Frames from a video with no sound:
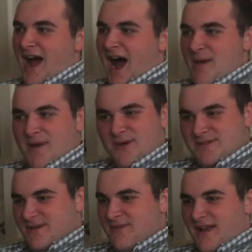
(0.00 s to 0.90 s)
I met
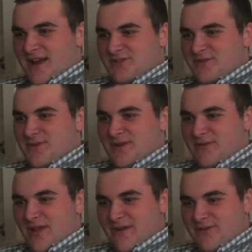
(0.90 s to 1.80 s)
with some of the guys from the
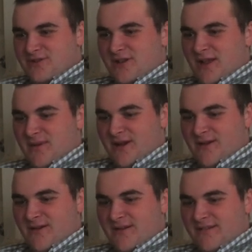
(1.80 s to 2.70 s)
fly fishing club
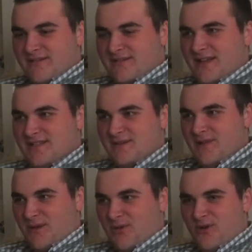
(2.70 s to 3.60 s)
here, and they seemed
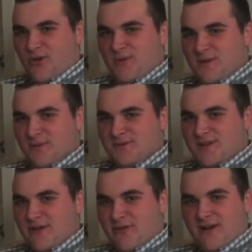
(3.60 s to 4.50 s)
like pretty cool people,
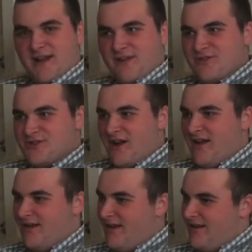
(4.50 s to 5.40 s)
so I figured I'd give it a shot.